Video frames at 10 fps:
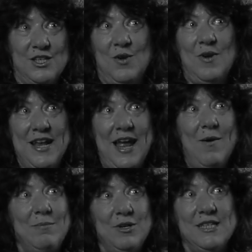So right
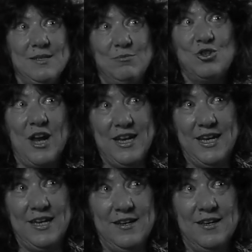now I'm doing some
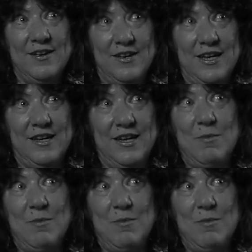training in